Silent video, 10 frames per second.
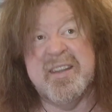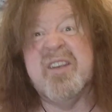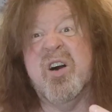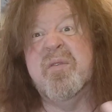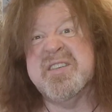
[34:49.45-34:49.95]
And
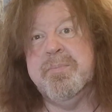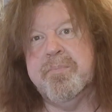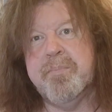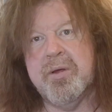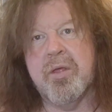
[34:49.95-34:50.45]
then obviously
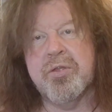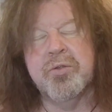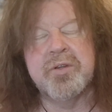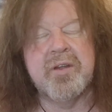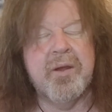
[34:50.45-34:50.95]
Beyond
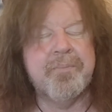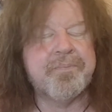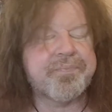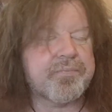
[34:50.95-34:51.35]
Thunderdome